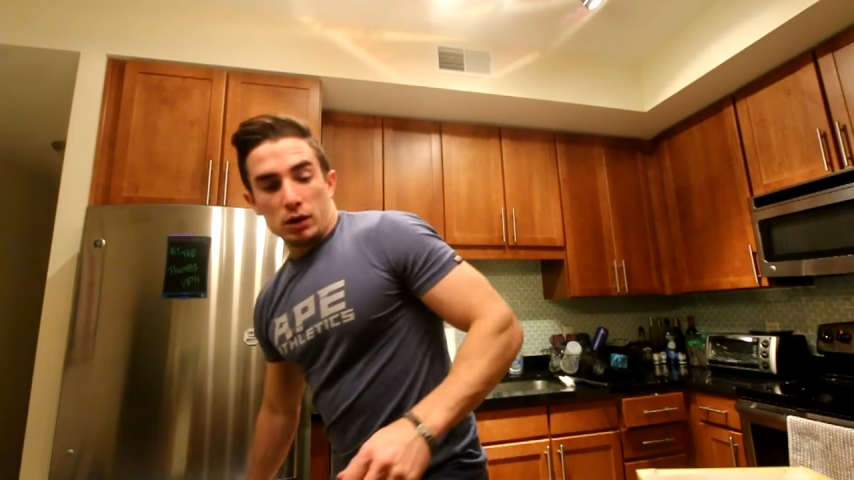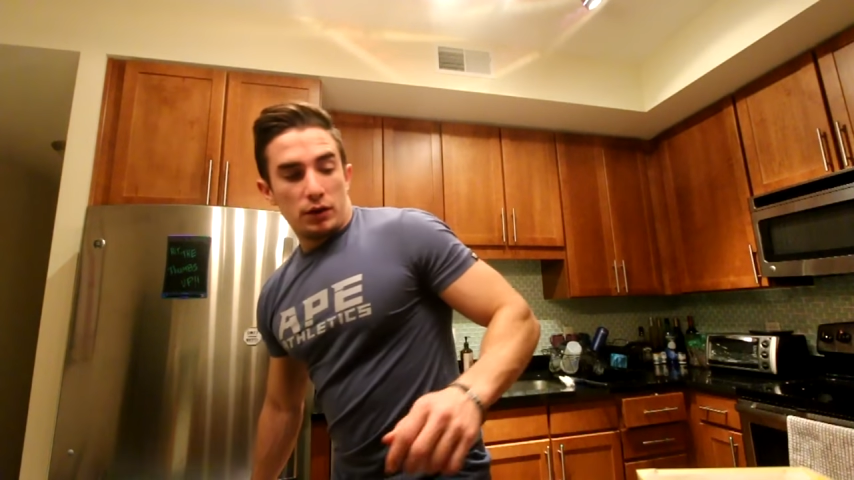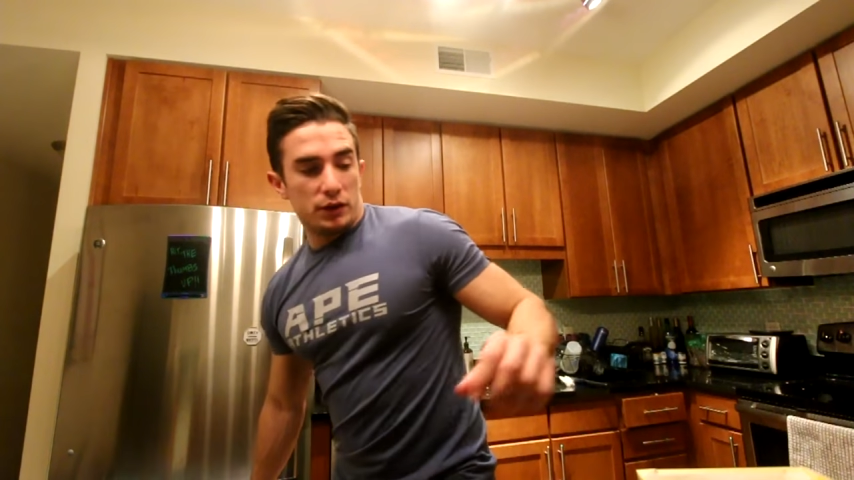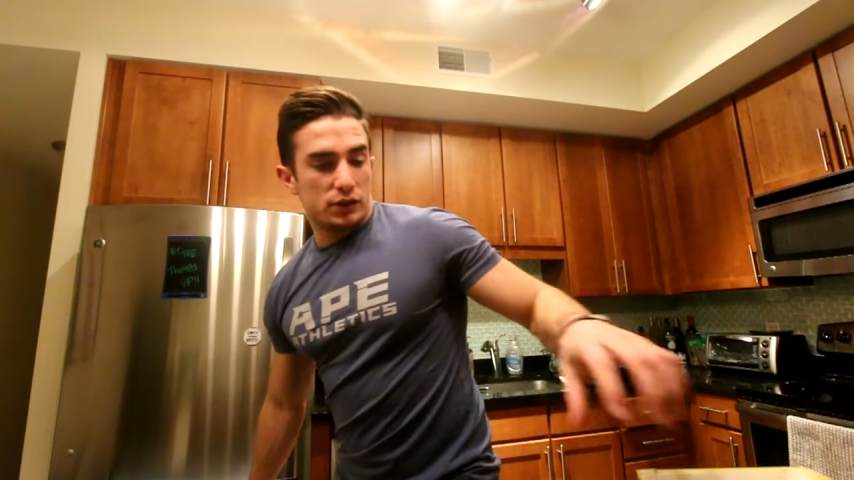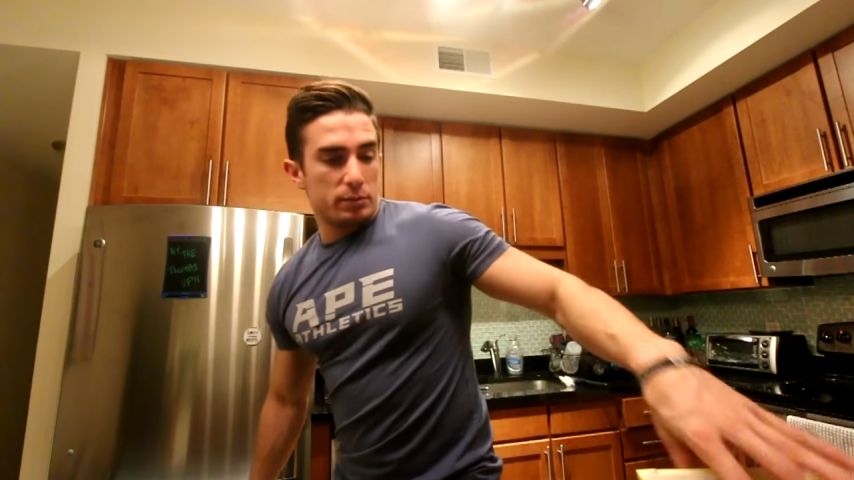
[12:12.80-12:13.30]

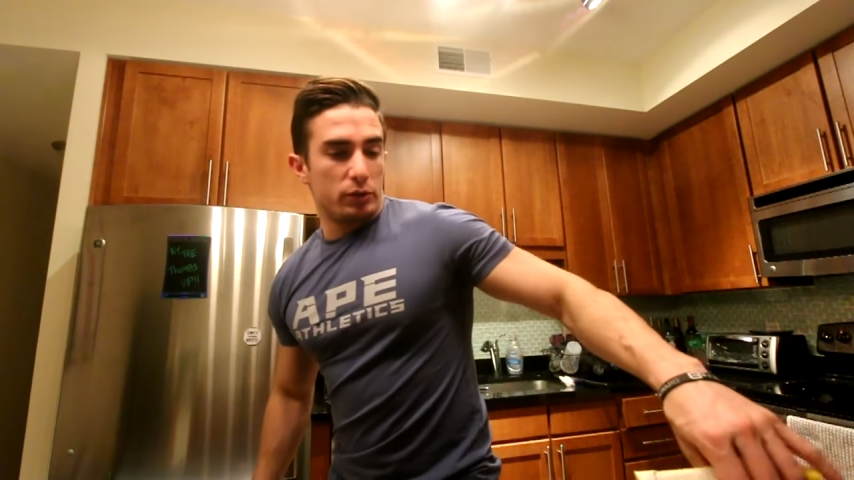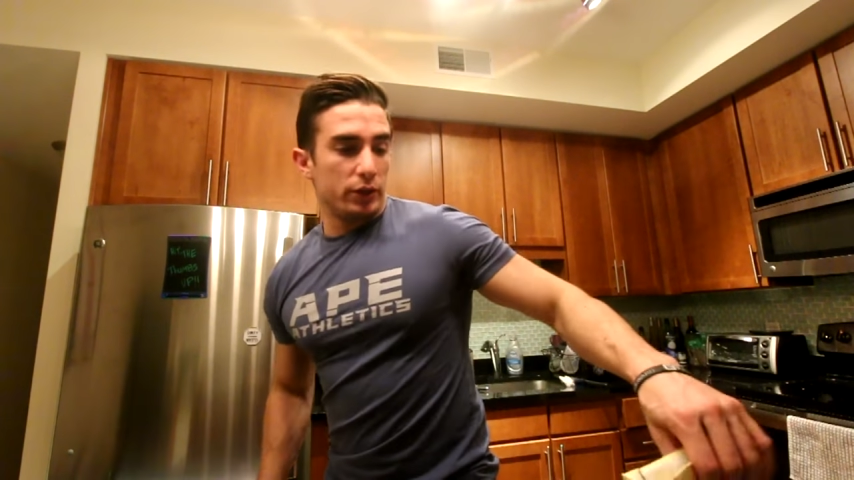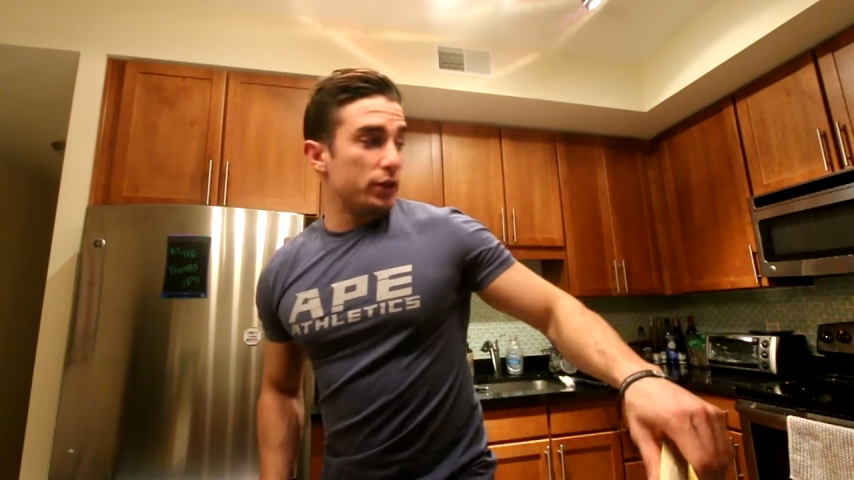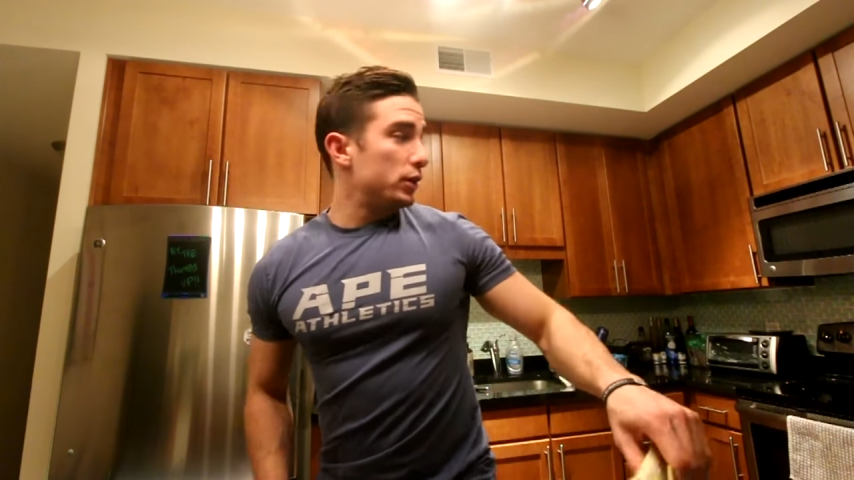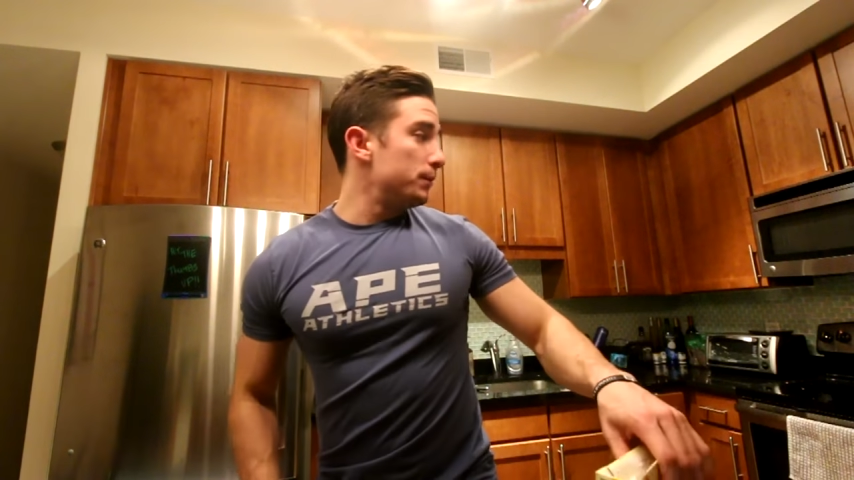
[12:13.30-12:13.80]
this is gonna be
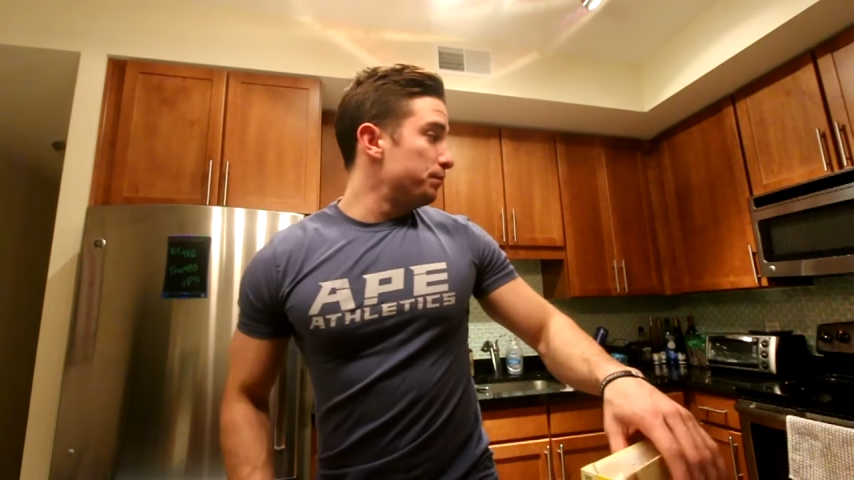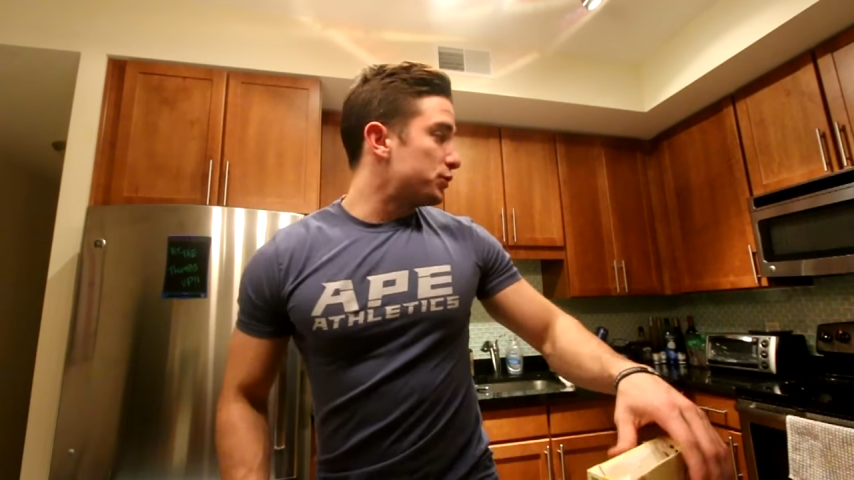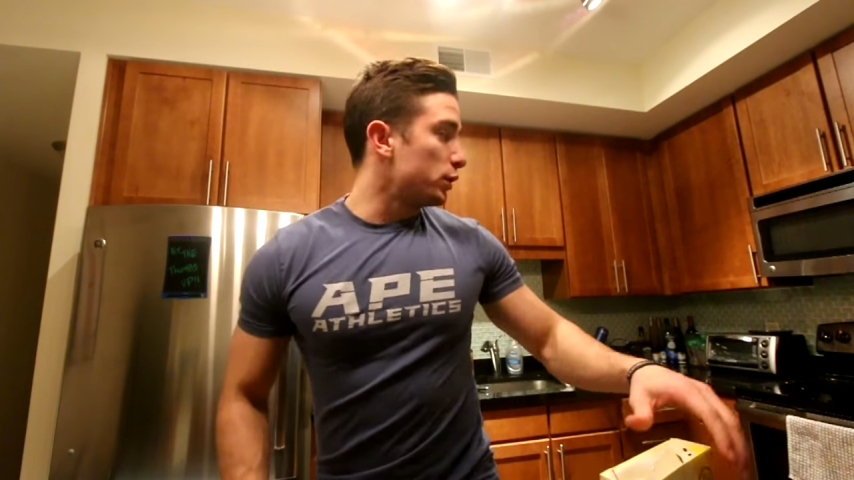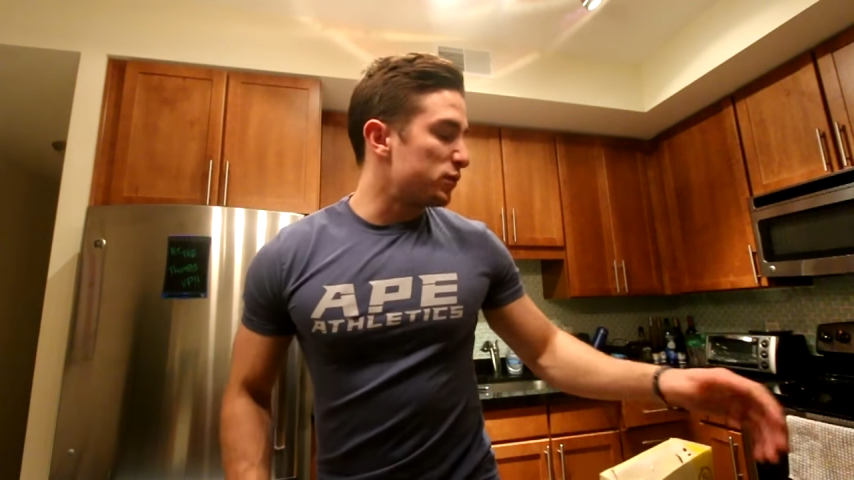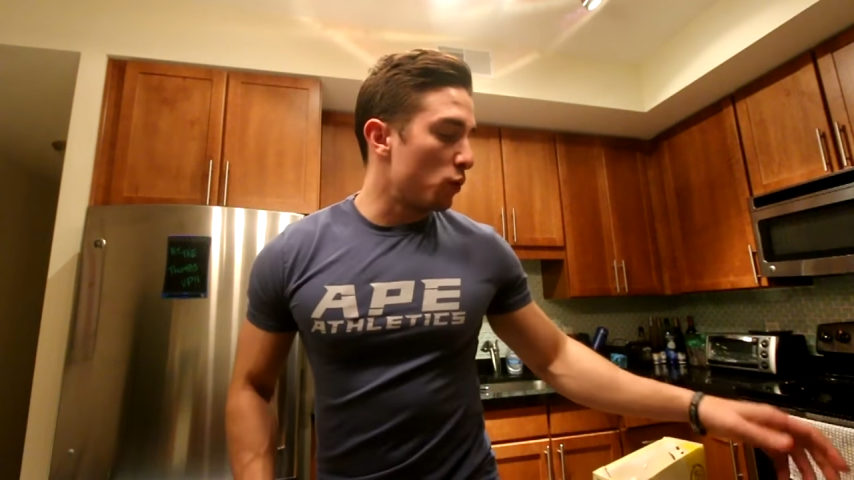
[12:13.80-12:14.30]
really good.
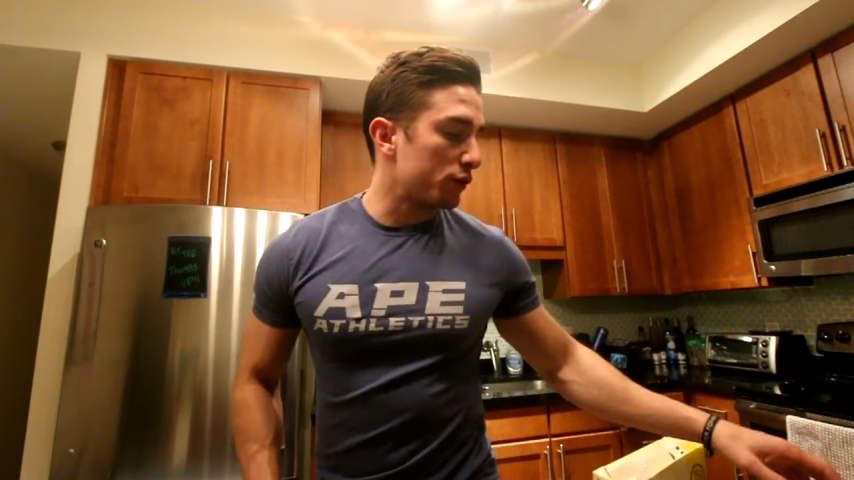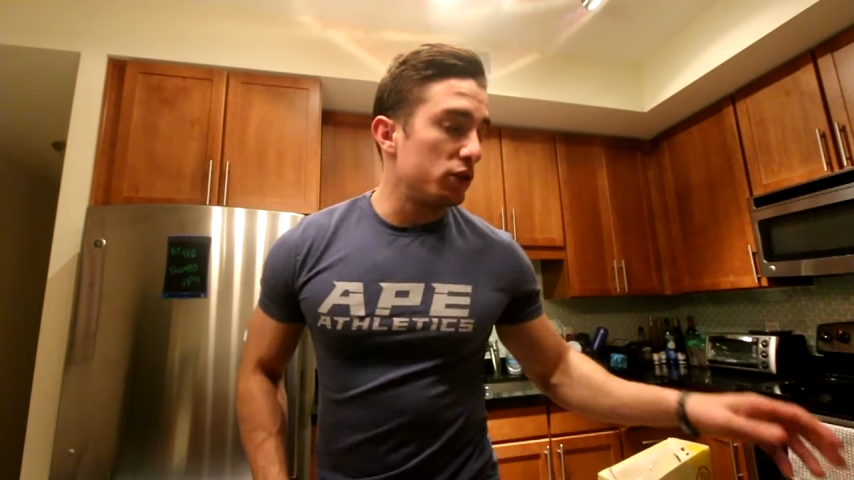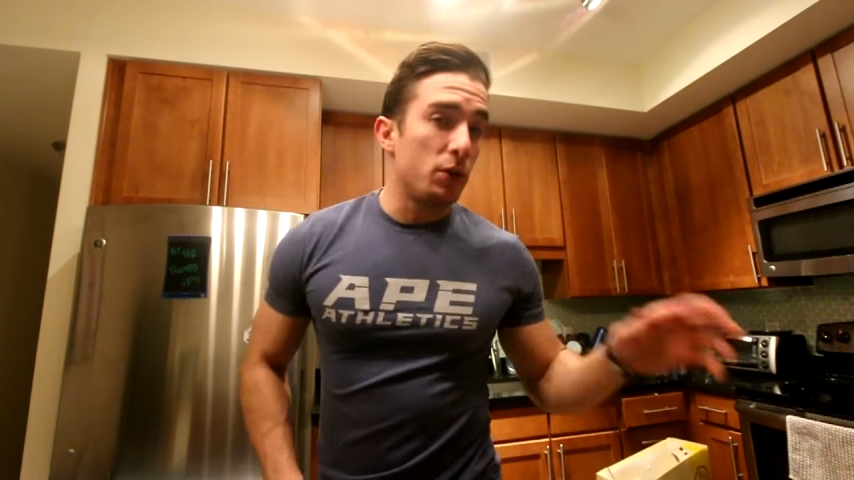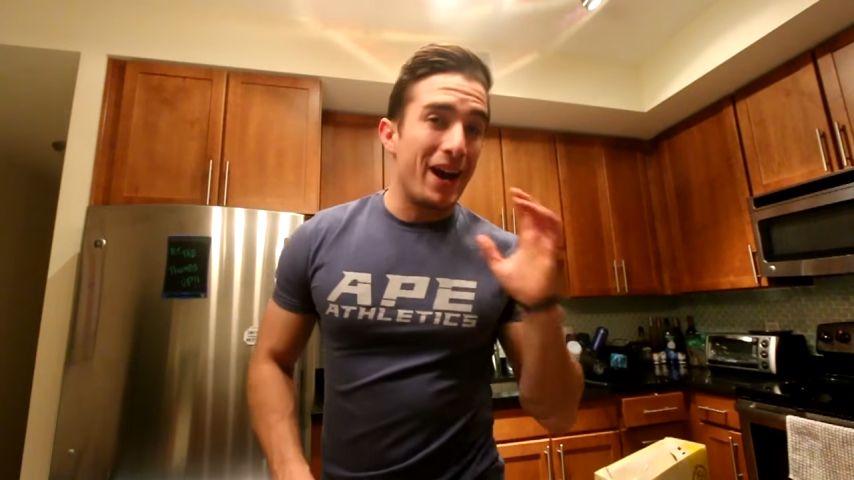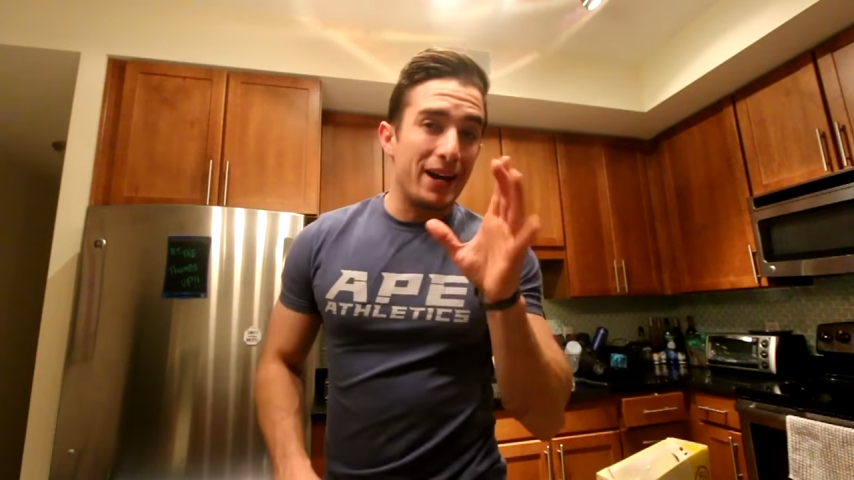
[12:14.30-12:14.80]
Still some work to
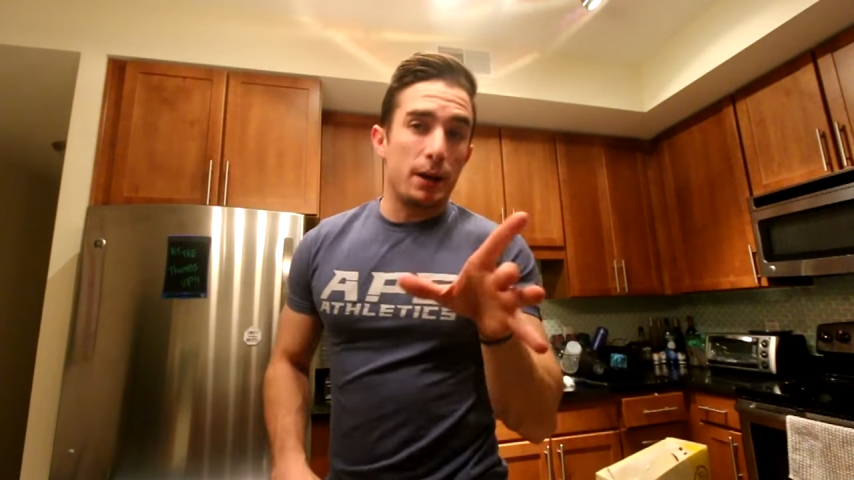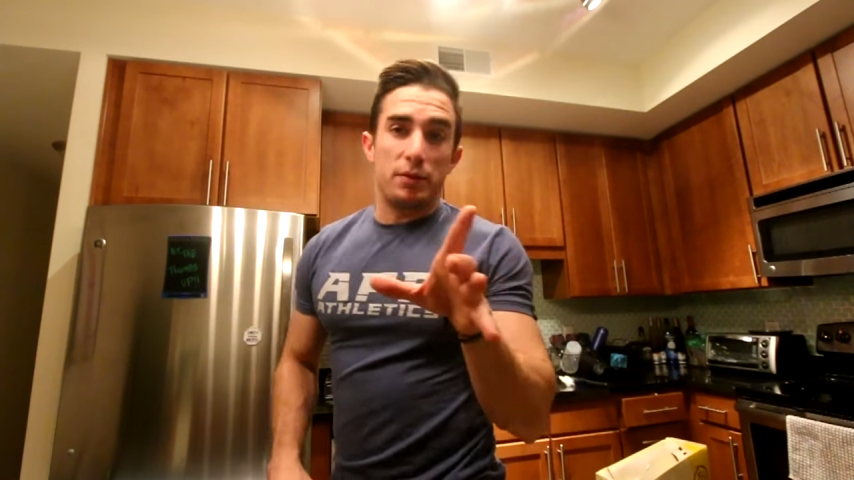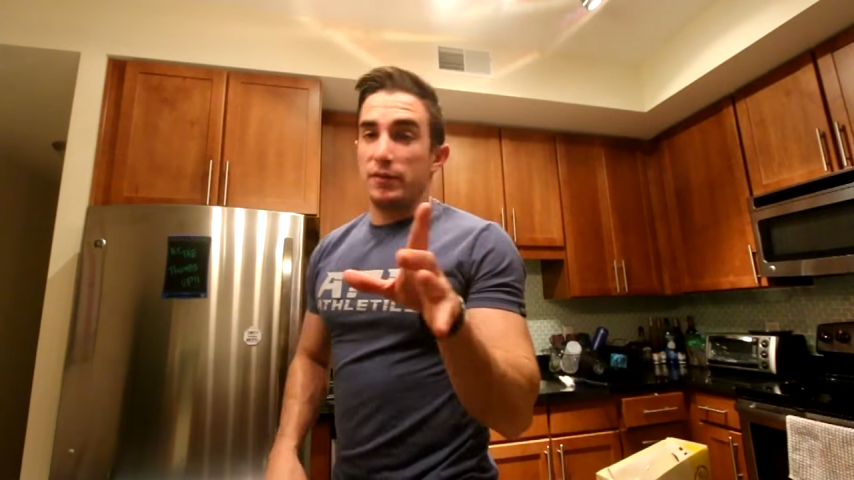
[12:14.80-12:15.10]
do, editing up the